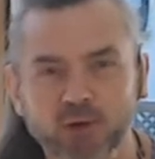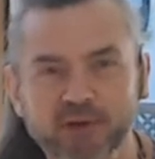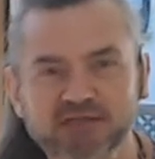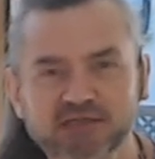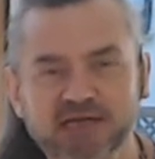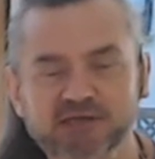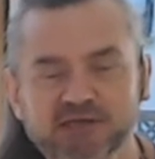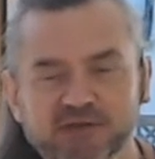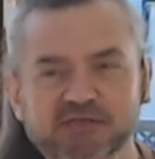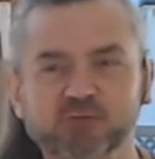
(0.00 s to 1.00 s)
When I
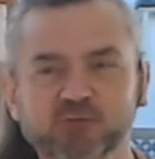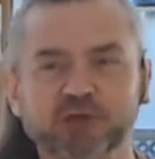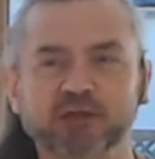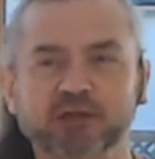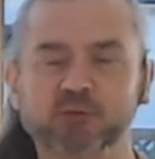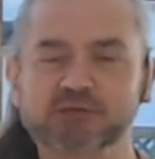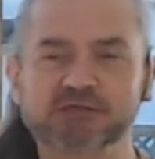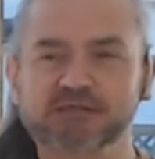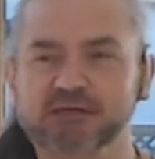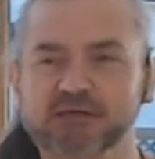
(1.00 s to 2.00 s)
meditated this morning, there
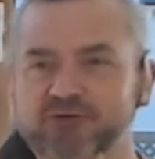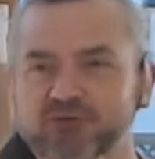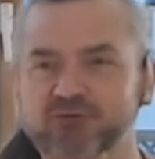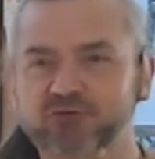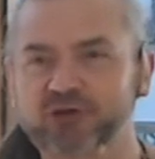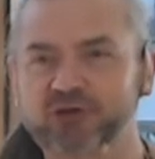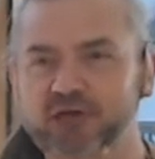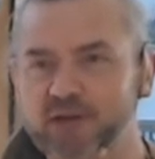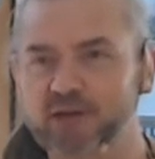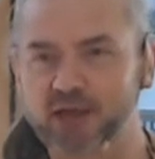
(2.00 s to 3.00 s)
was a different
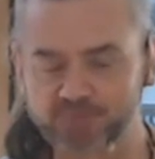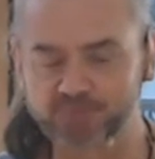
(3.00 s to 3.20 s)
feel in the